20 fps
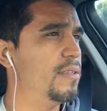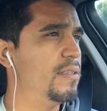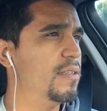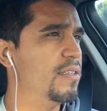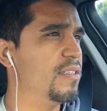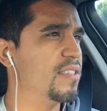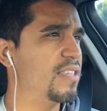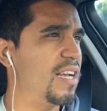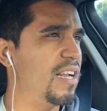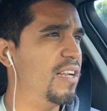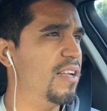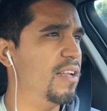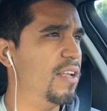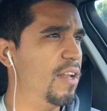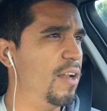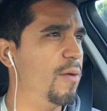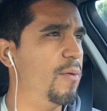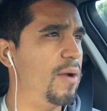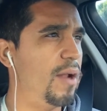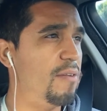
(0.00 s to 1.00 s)
it's kind of, you
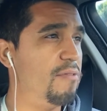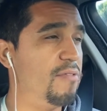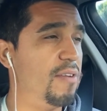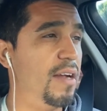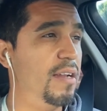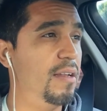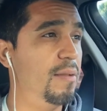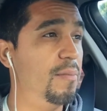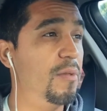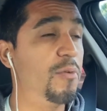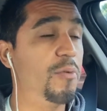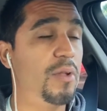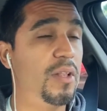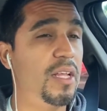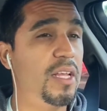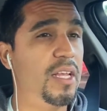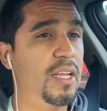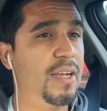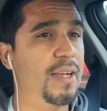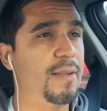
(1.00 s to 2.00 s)
know, when I find them, they're
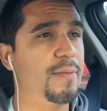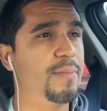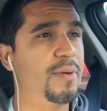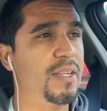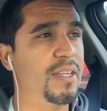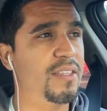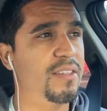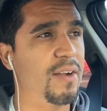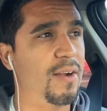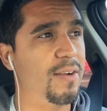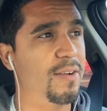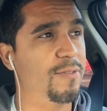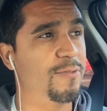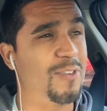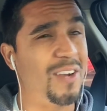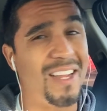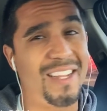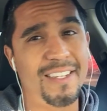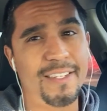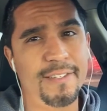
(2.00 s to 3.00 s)
really good, but it's hard to
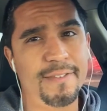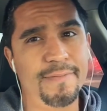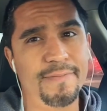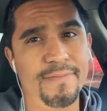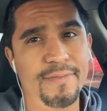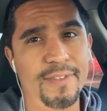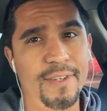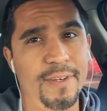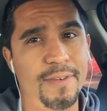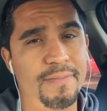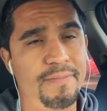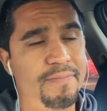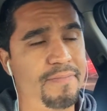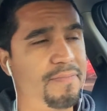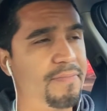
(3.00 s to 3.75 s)
find. So,